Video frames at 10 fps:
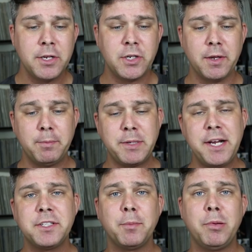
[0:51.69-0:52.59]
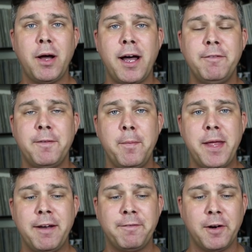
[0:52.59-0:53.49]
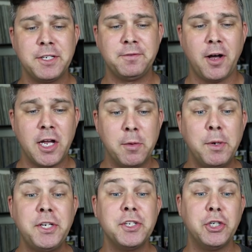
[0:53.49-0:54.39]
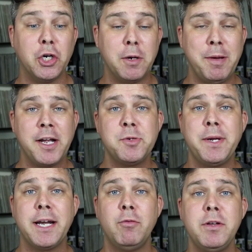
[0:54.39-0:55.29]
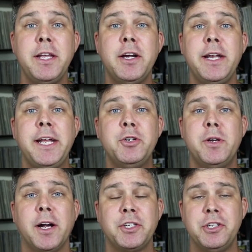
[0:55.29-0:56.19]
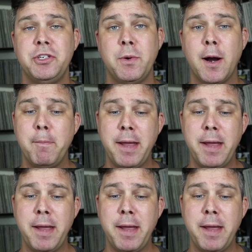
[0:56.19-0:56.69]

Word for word: So it takes the plot from that first volume, which is good because we get a really good introduction to our